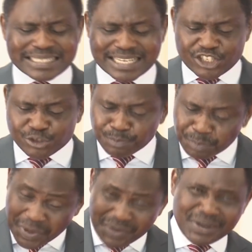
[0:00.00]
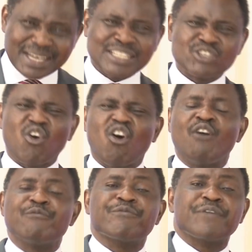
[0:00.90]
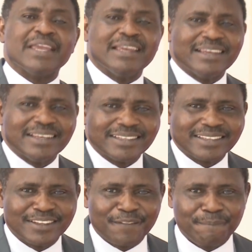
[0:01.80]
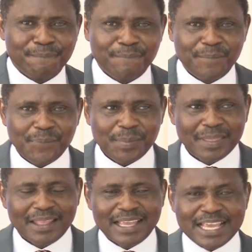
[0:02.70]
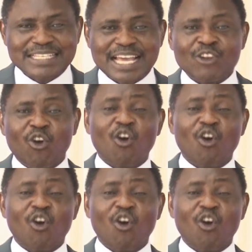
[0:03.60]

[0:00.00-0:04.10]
is the spirit of faith. He's an